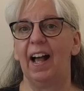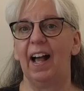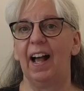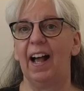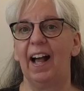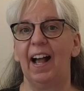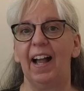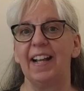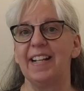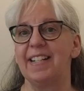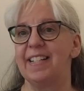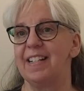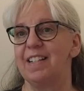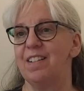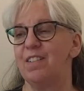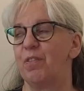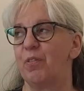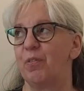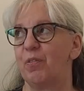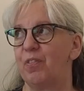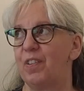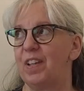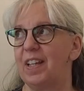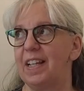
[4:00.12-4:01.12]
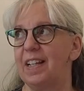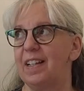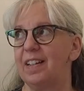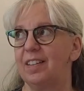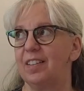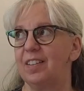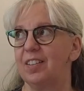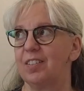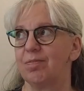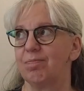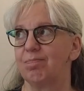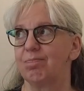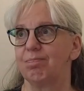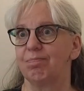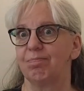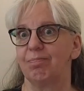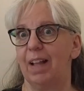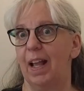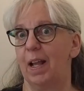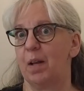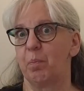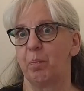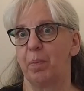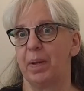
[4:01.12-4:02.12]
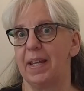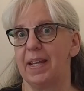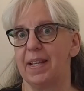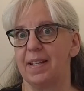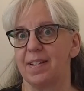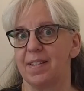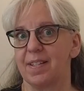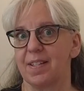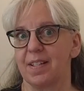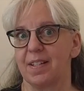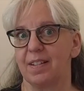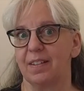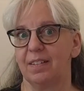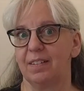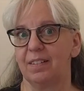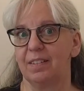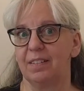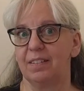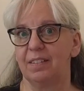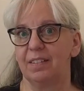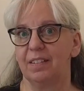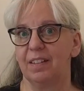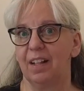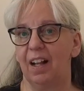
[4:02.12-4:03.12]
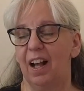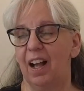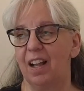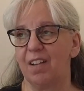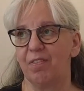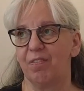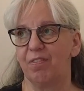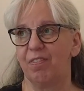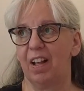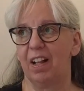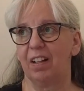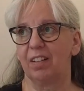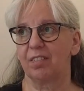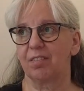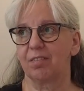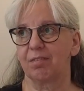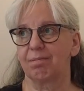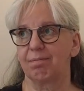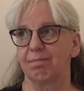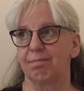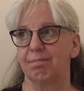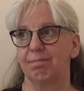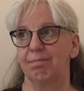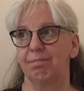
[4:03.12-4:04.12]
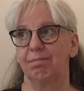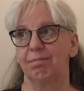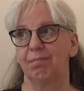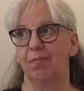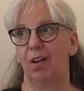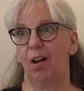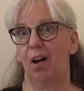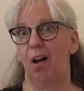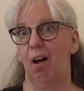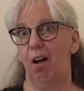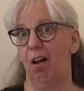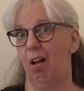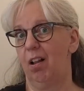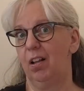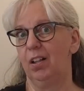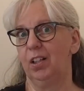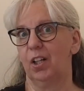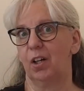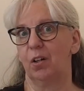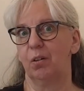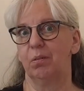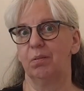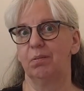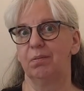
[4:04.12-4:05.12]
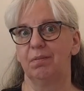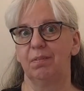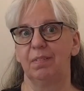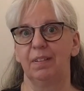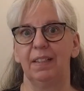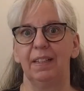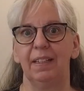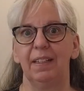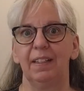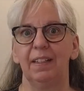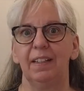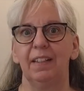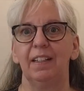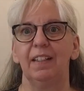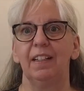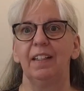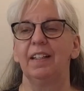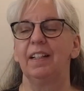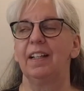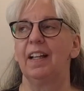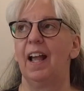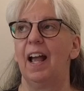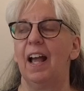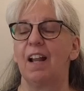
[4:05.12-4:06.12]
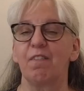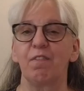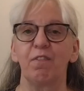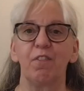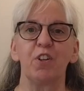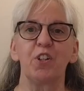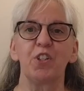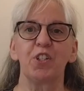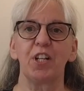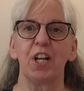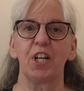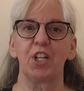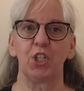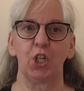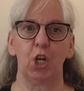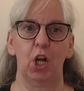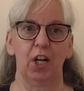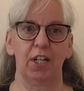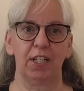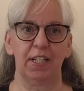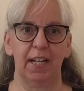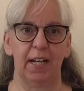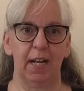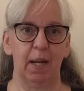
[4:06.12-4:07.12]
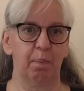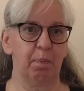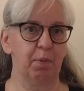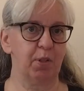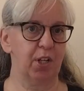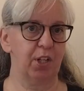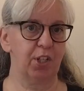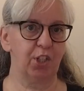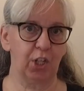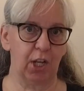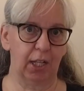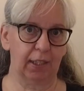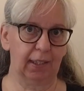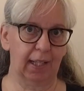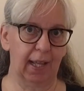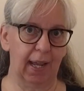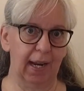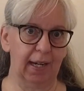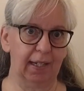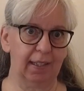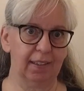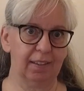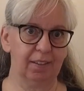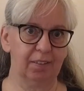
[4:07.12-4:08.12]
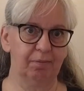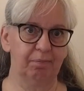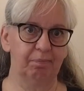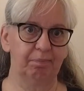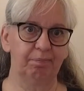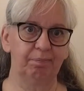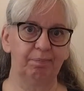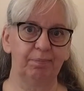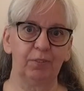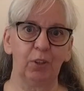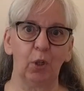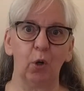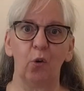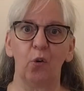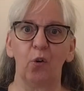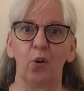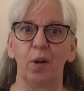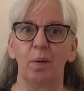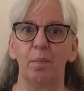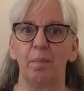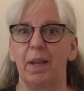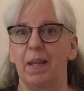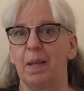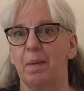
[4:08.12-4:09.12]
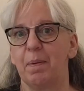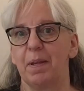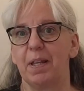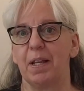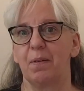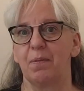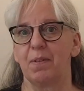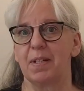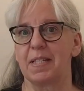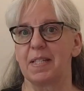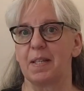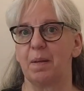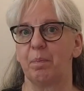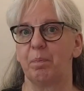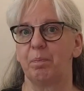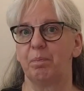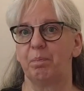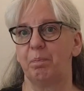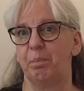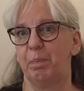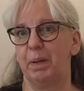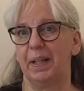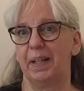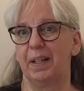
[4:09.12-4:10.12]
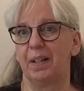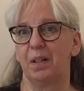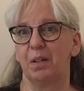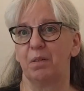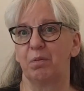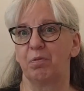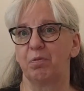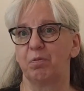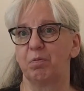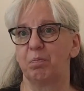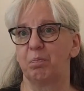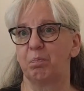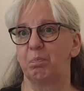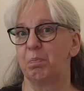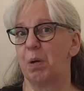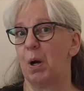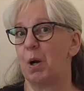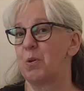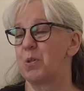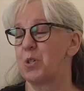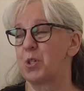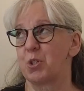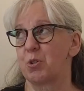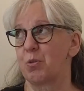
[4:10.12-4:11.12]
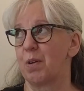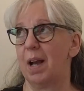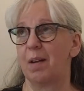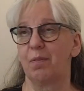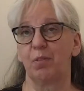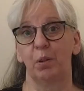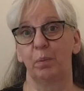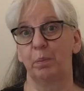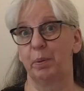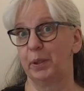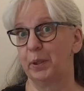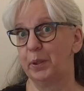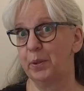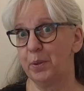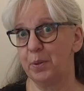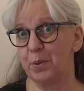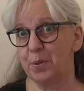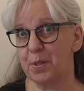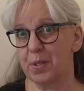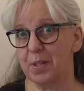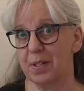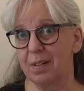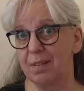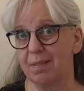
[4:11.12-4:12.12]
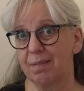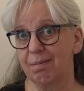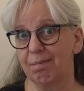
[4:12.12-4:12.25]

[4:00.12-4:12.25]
I didn't feel at peace. I felt hollow. At first I chalked it up to jet lag. Or maybe it was a bit of post-travel blues.